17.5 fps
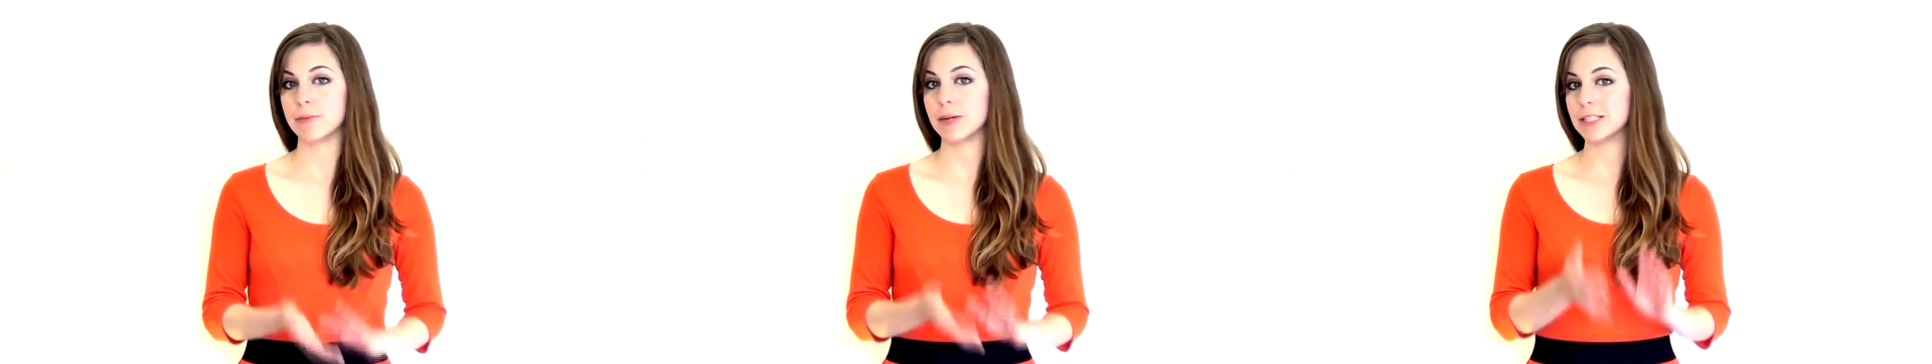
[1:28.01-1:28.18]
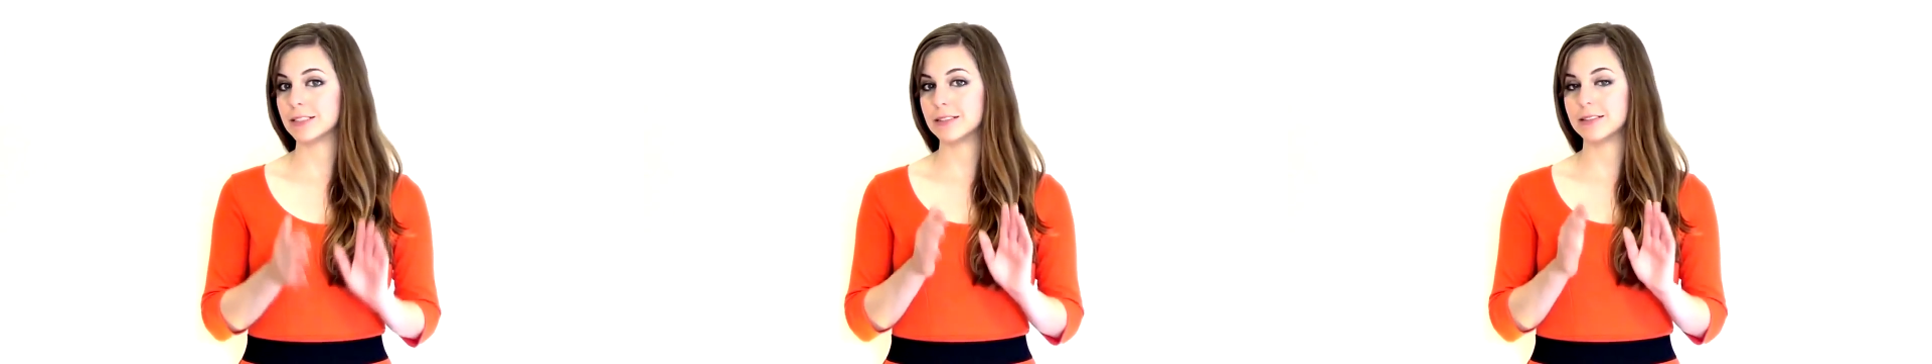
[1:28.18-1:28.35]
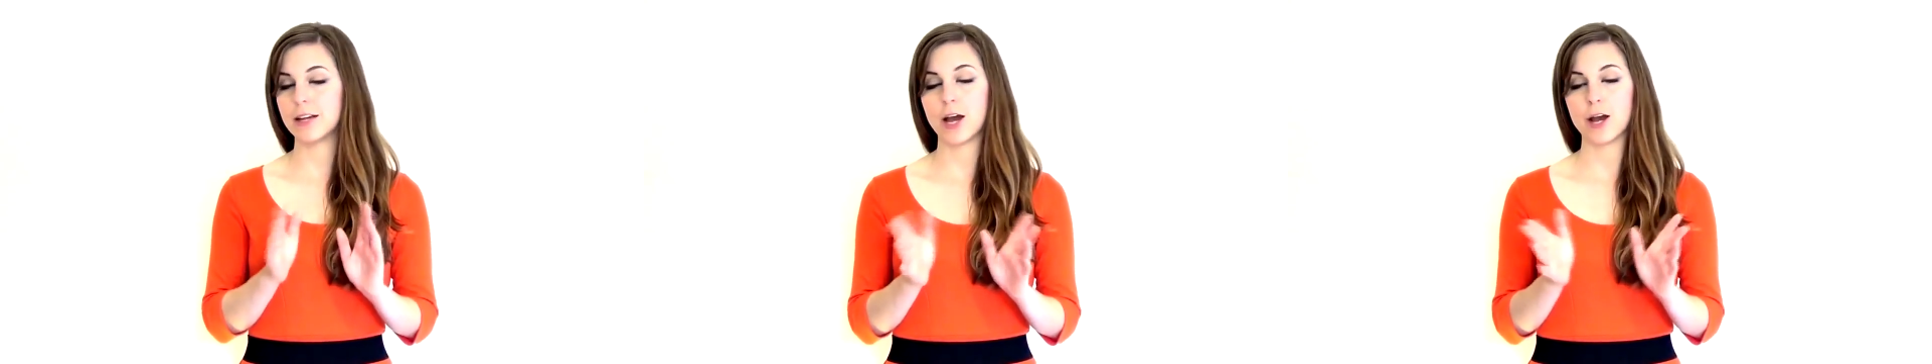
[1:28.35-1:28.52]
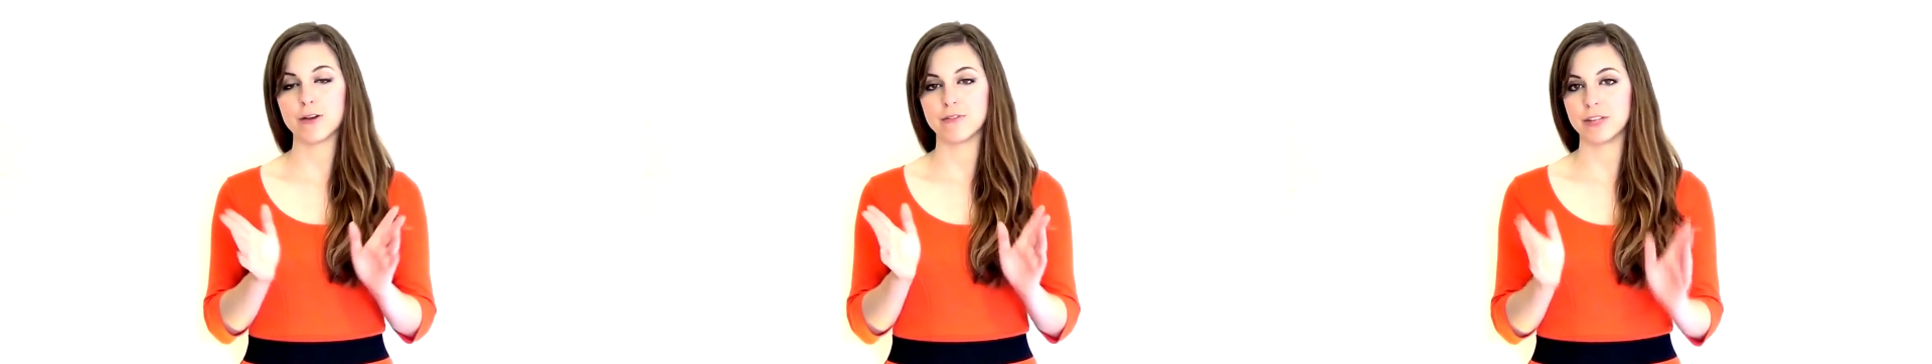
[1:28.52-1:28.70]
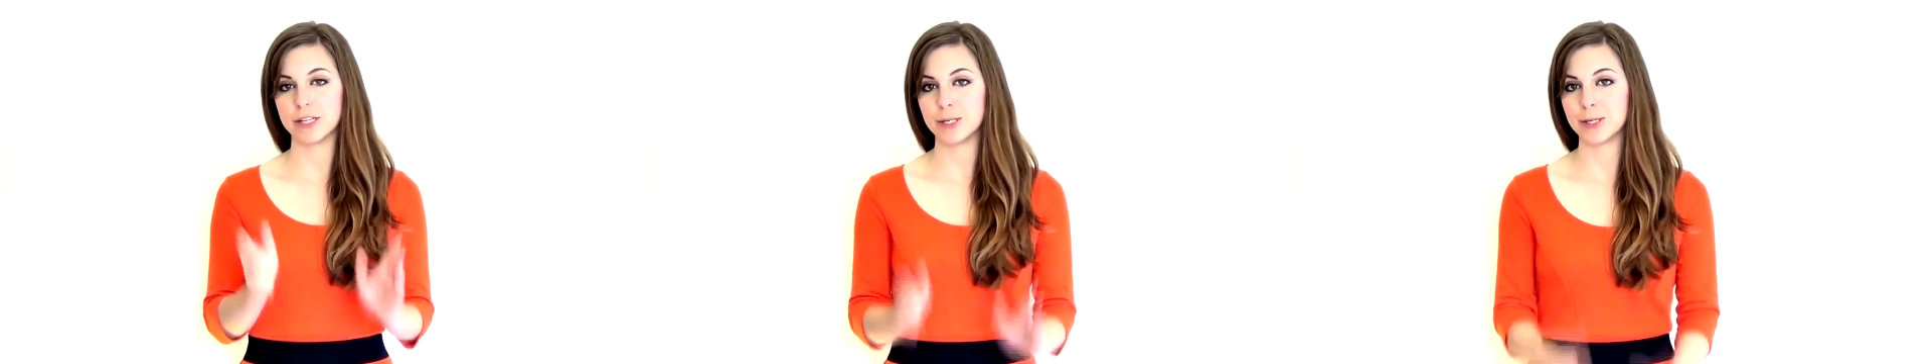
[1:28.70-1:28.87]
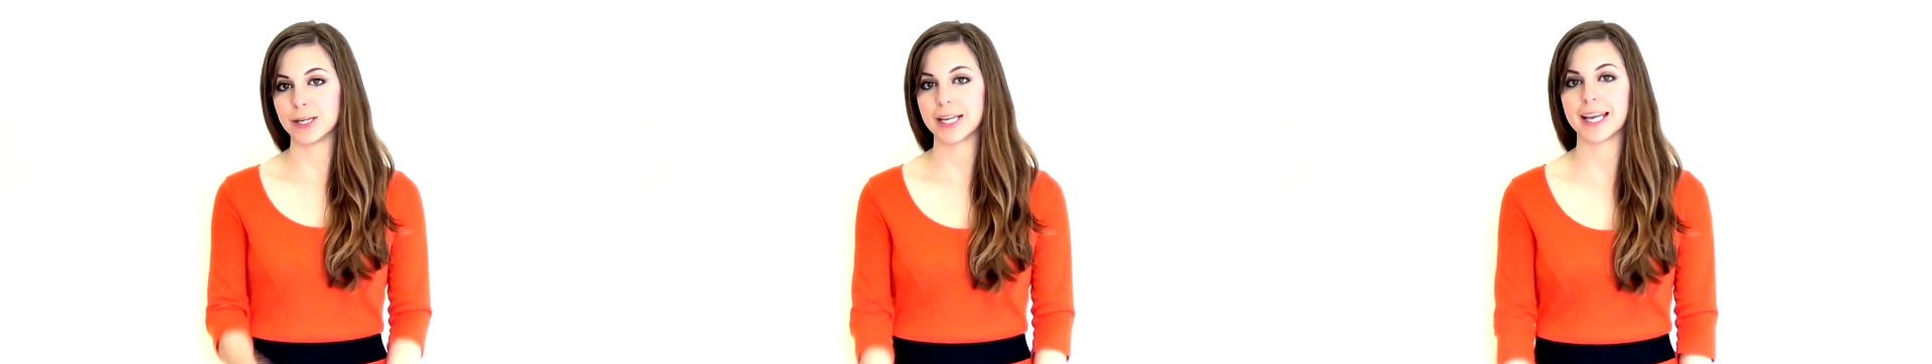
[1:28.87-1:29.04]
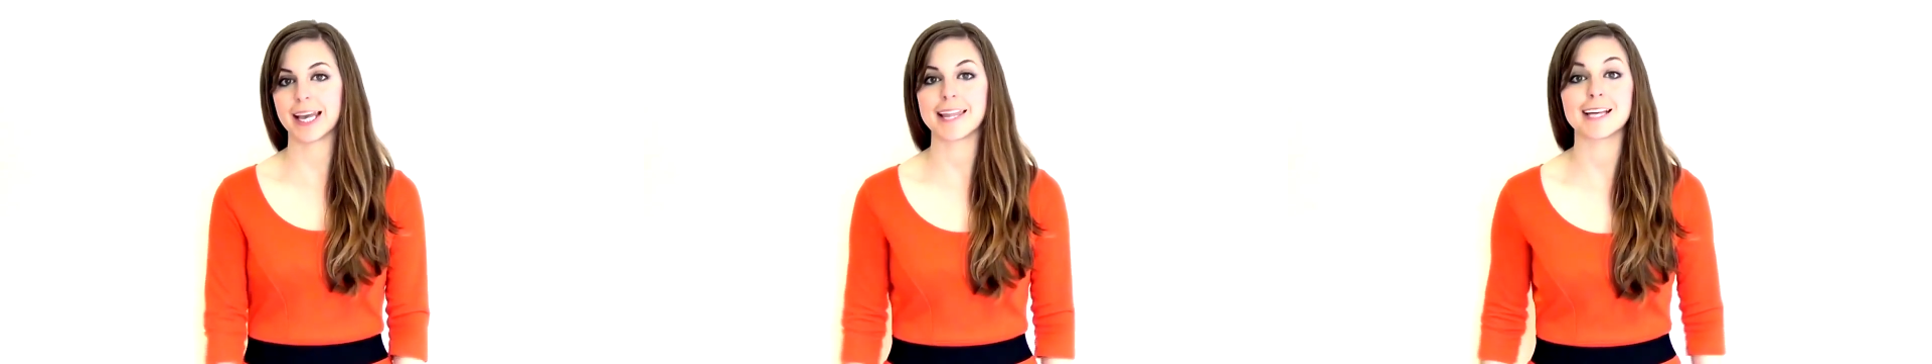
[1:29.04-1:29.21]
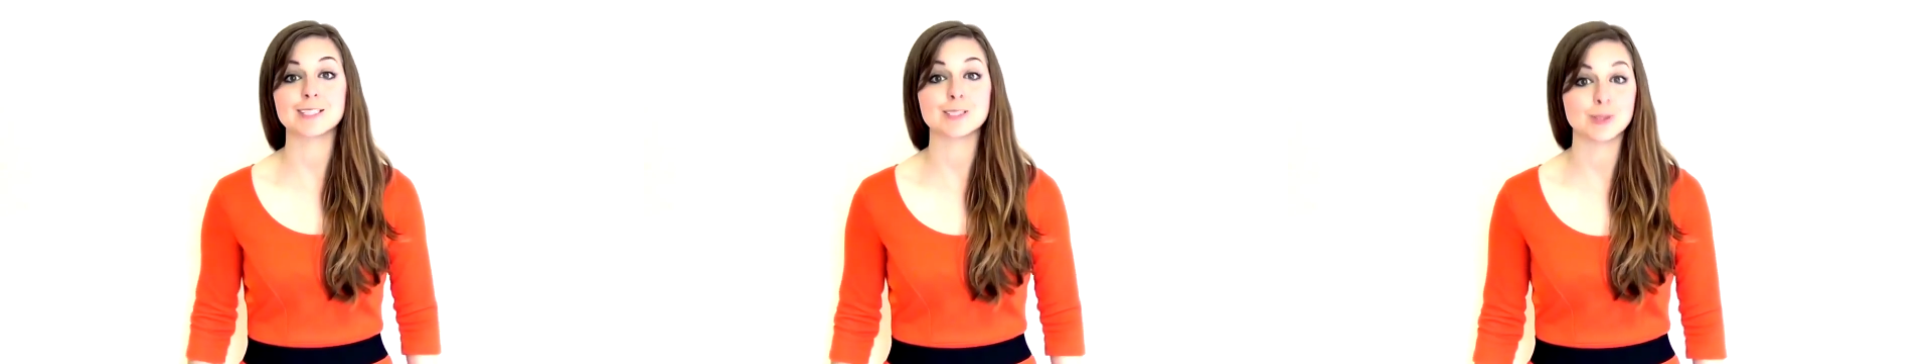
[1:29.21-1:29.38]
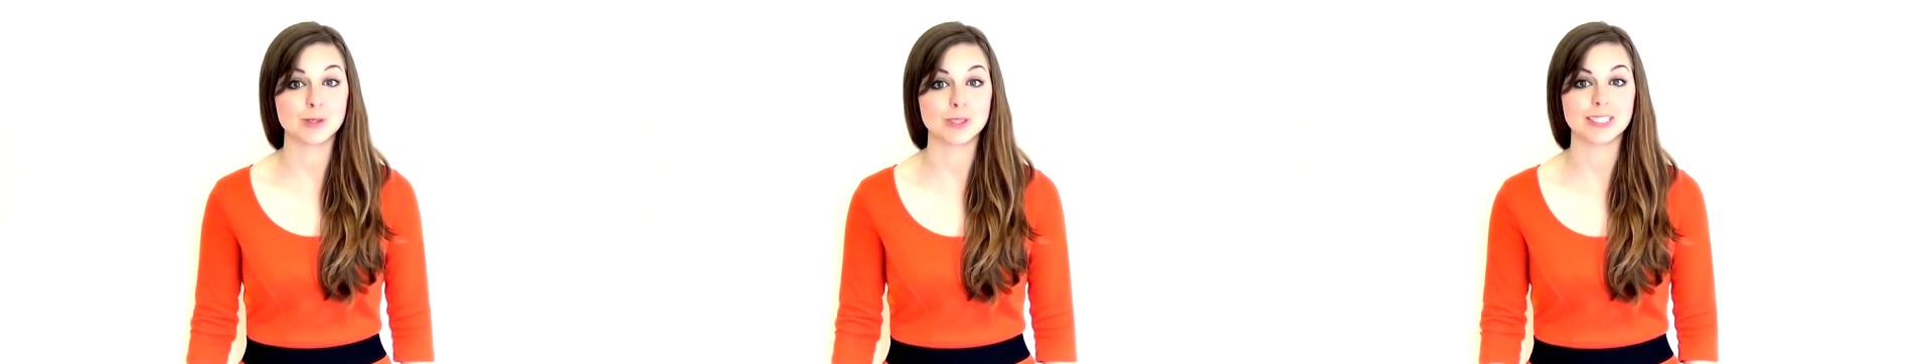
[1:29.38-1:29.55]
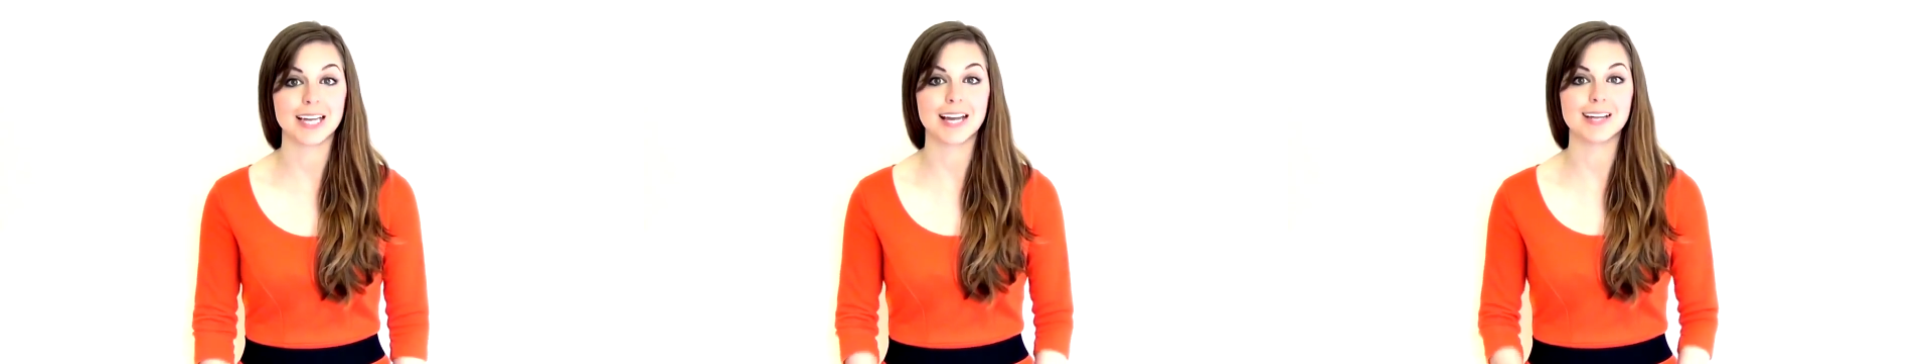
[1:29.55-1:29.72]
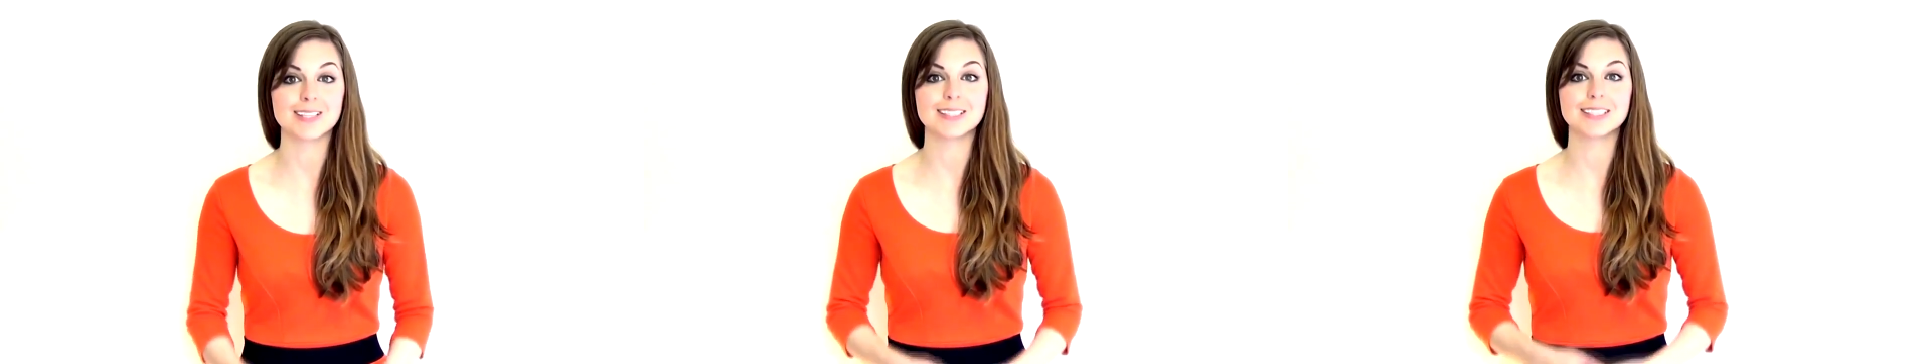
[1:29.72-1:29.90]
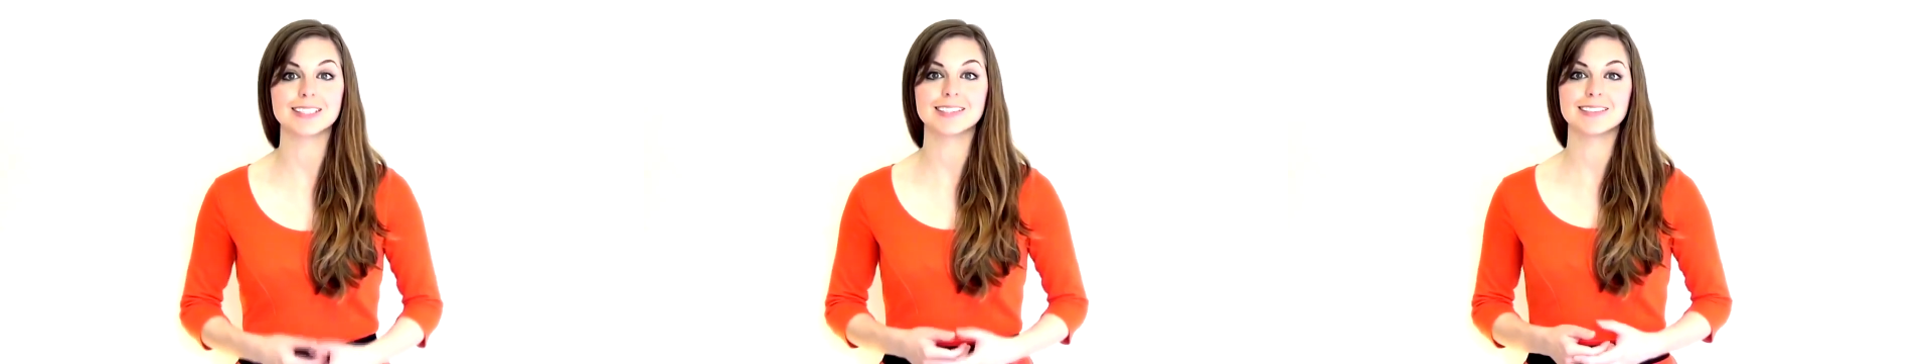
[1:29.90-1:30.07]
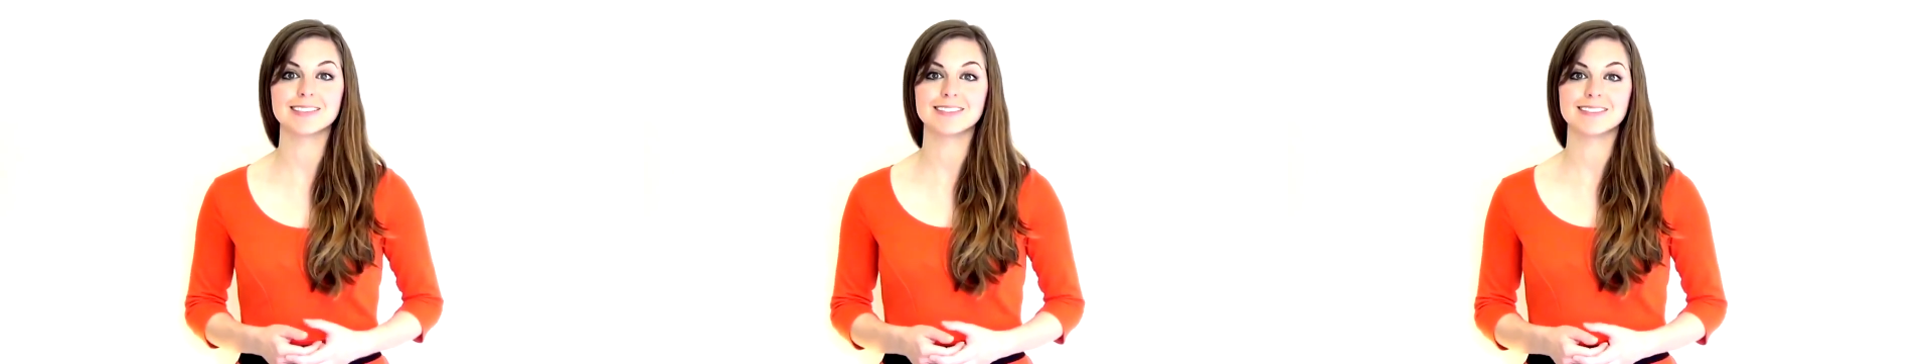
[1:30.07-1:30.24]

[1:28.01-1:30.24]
but hopefully you can get that sorted out.